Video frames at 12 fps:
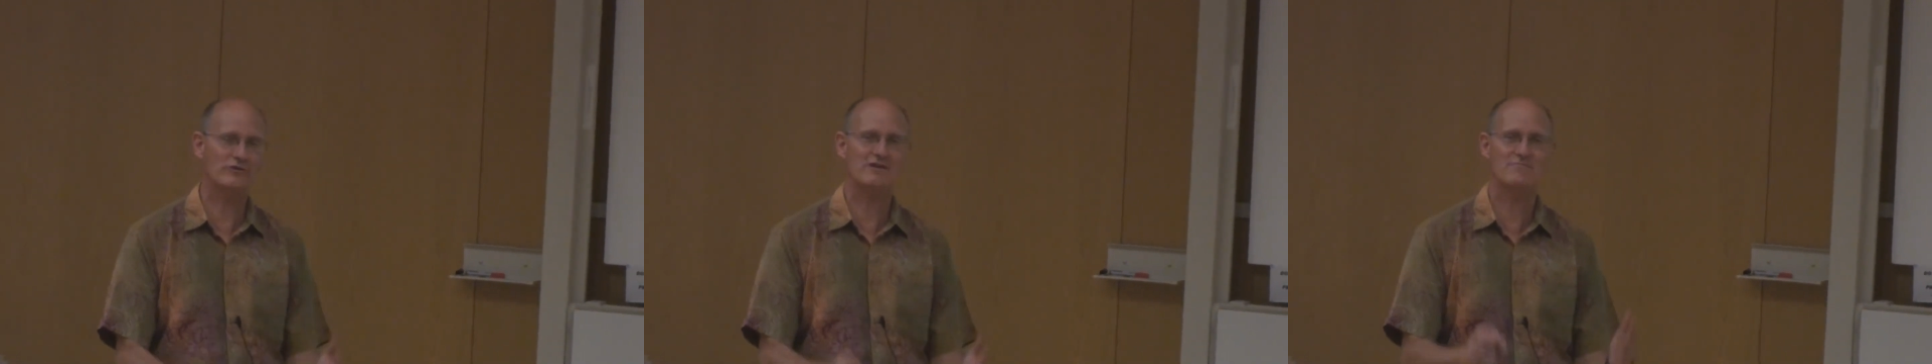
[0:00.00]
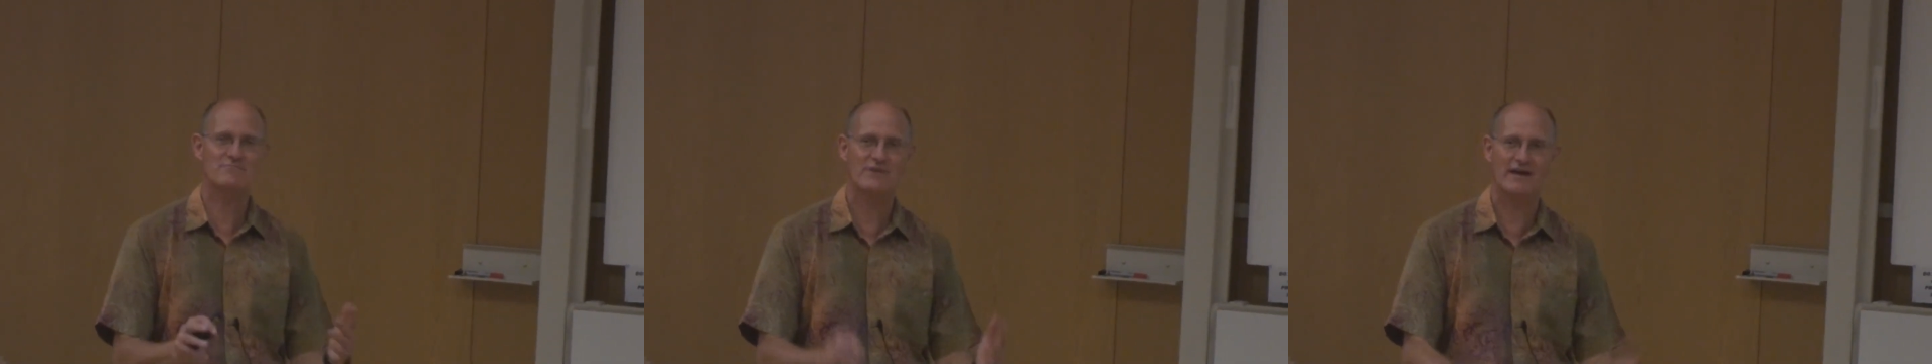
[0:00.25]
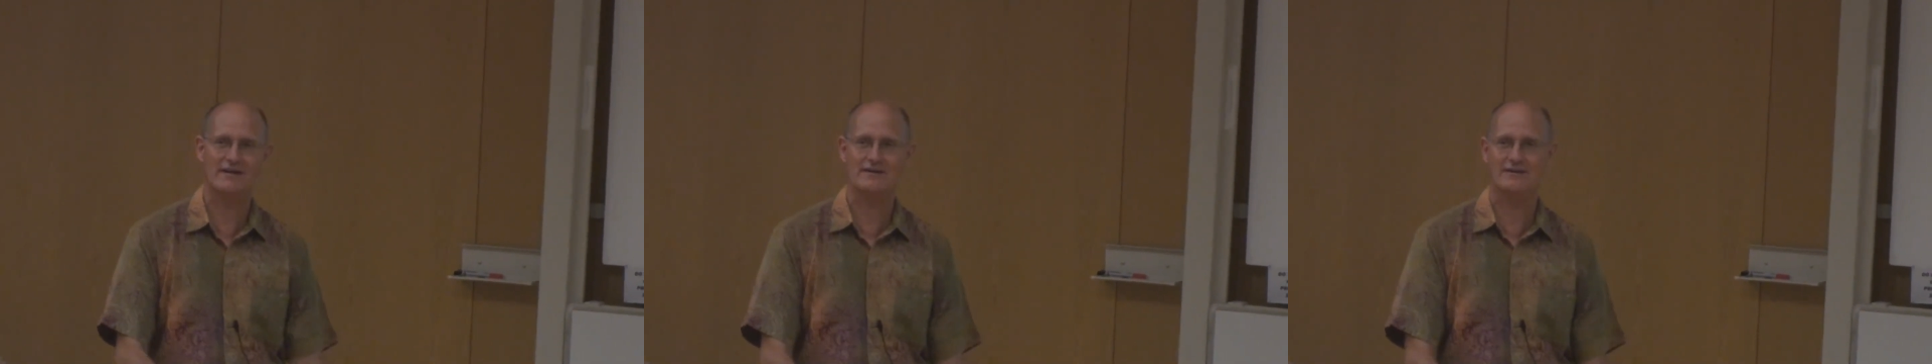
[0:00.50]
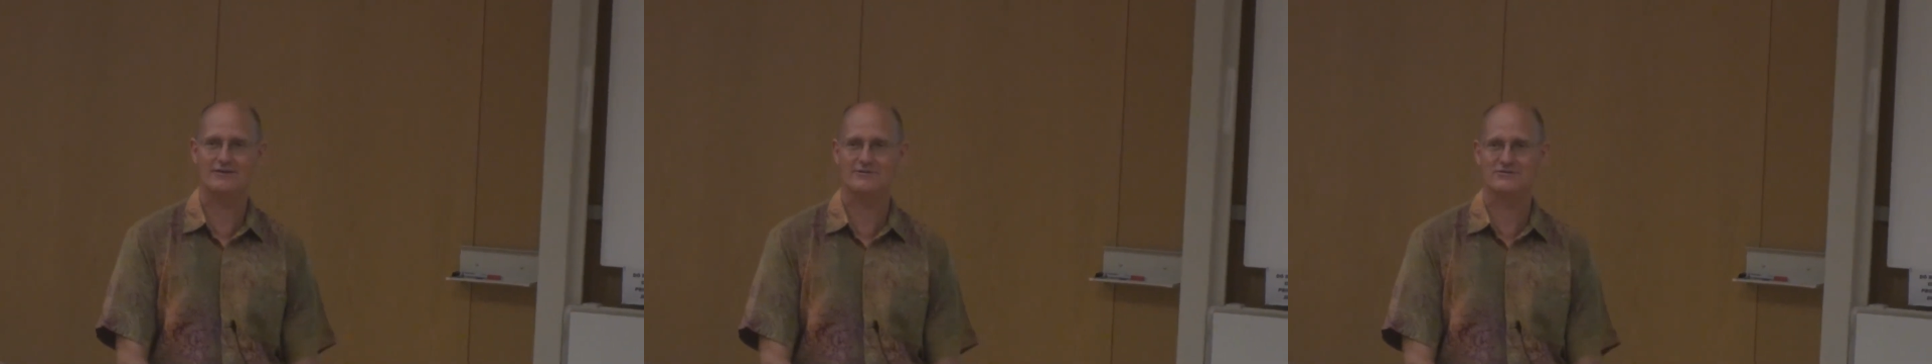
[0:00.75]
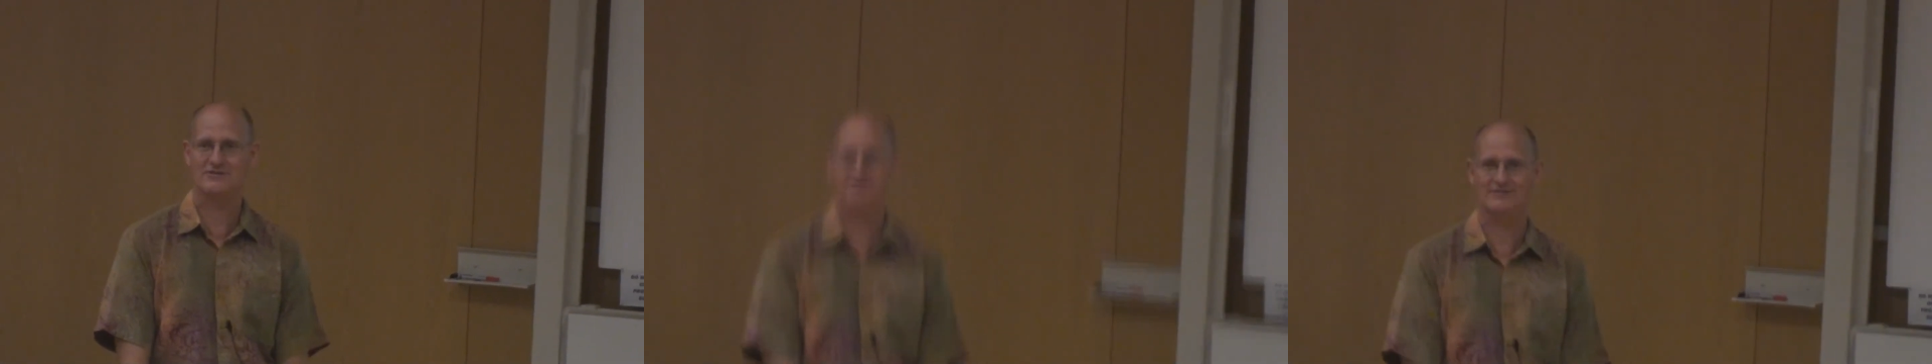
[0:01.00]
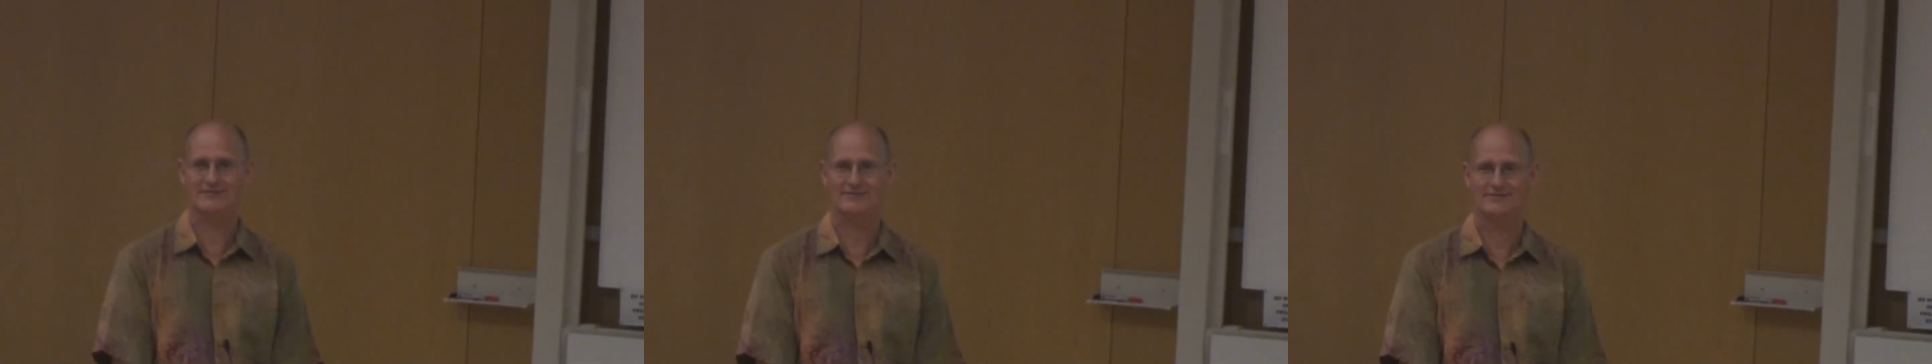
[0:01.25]
only been here,
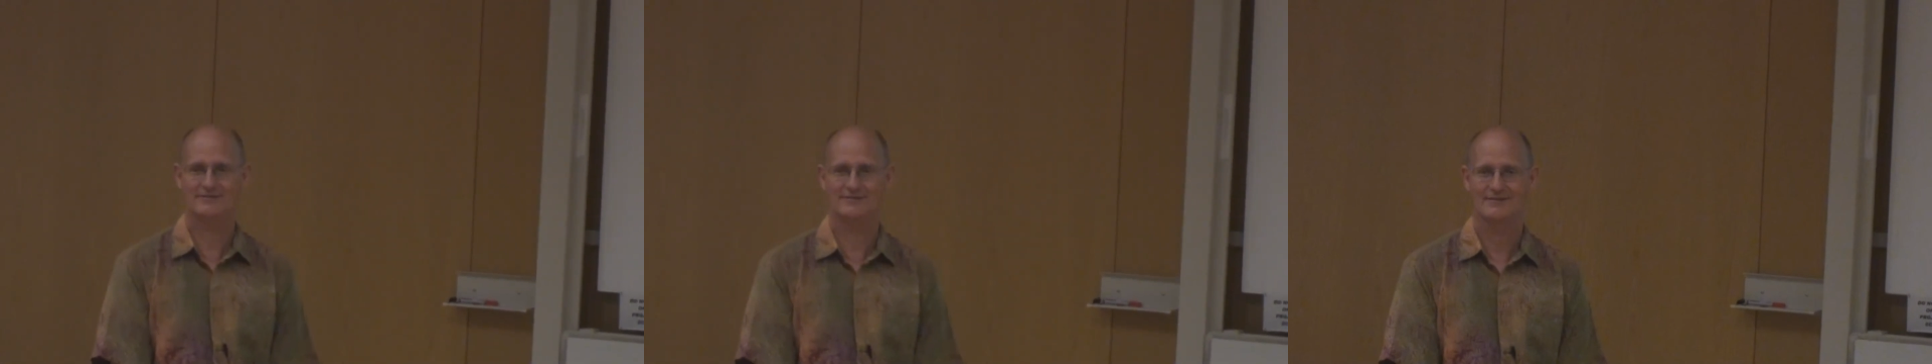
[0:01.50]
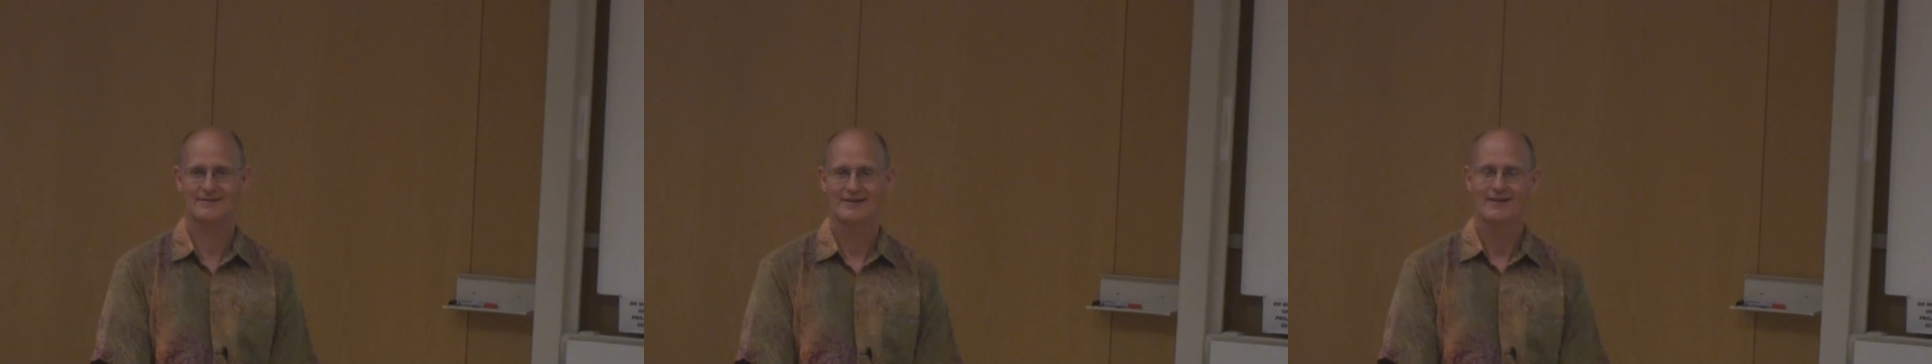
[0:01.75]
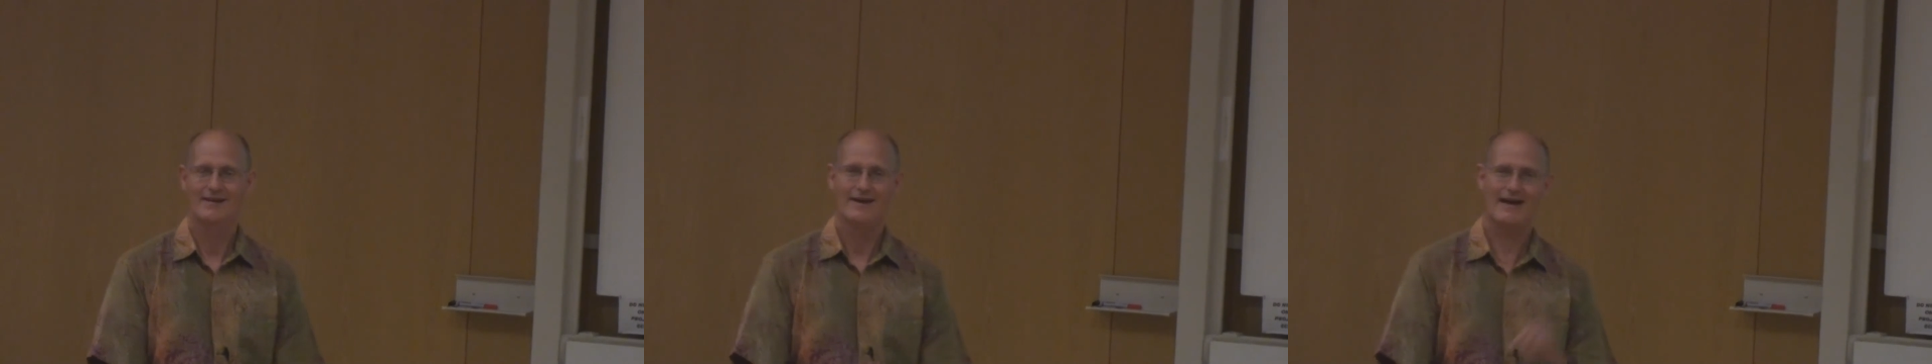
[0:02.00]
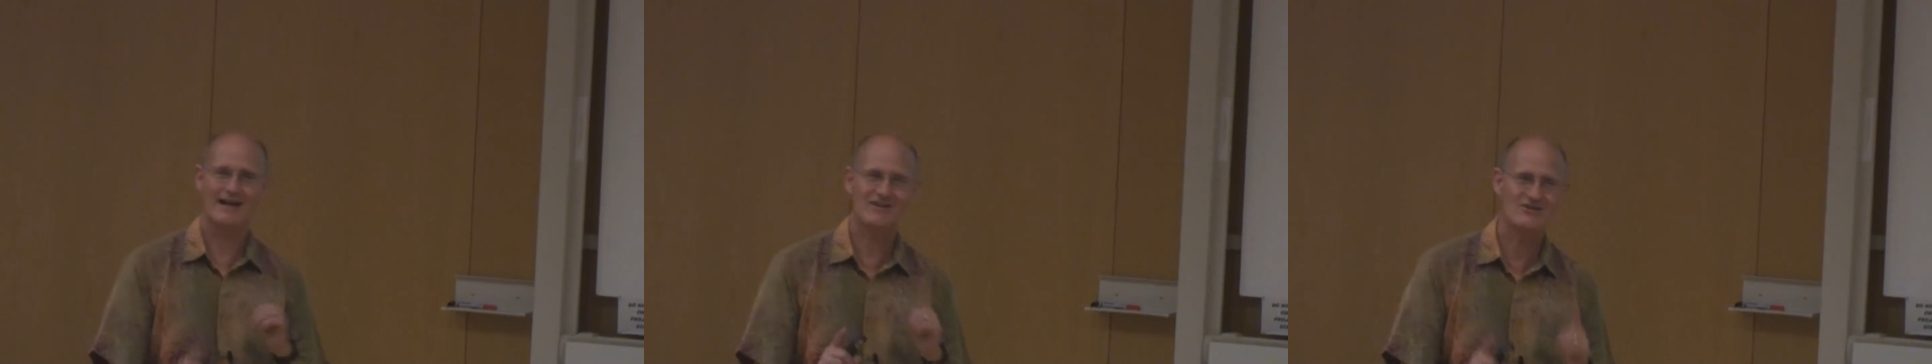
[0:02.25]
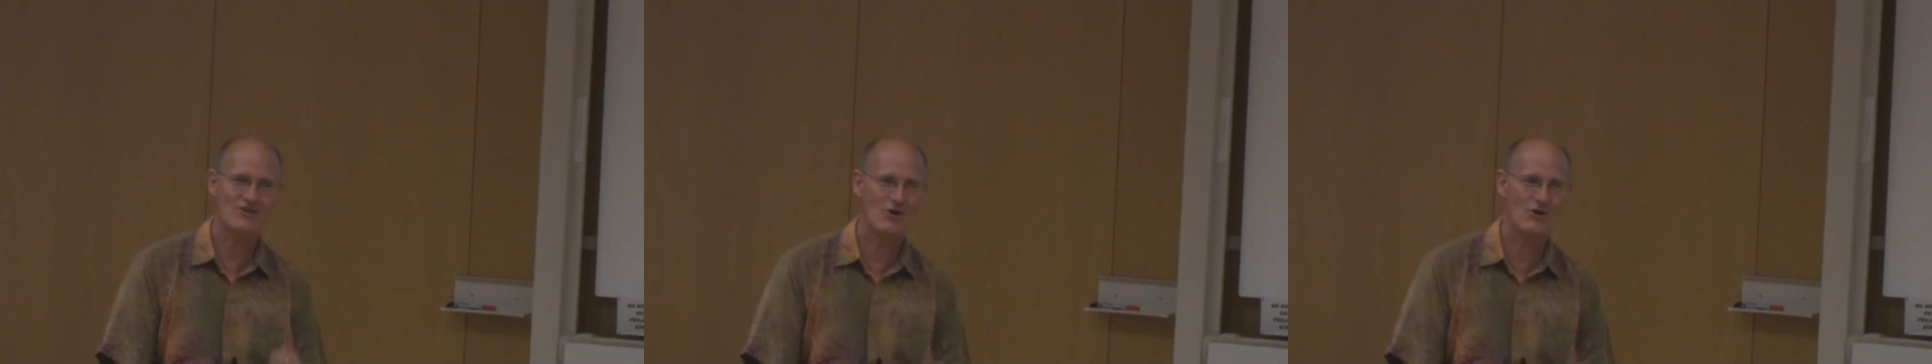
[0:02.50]
Jesus, I